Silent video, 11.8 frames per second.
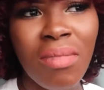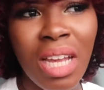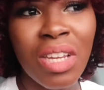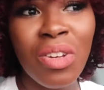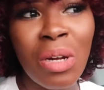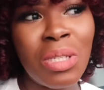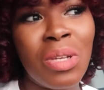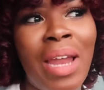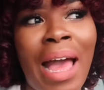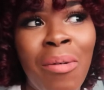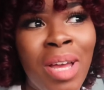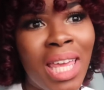you know, so
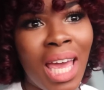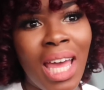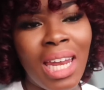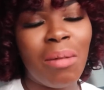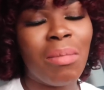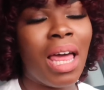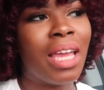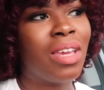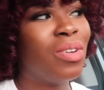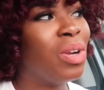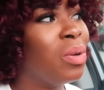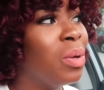now again I'm
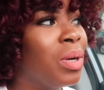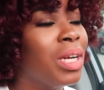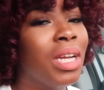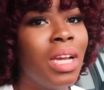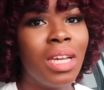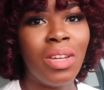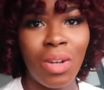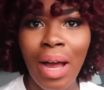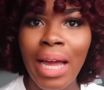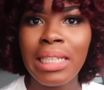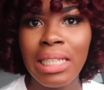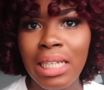like, you know, Lord, you know,
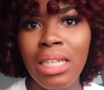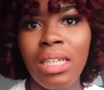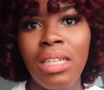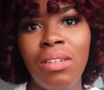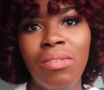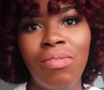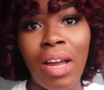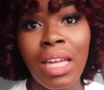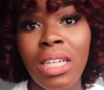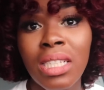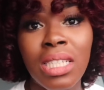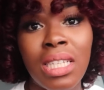I need
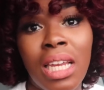finances.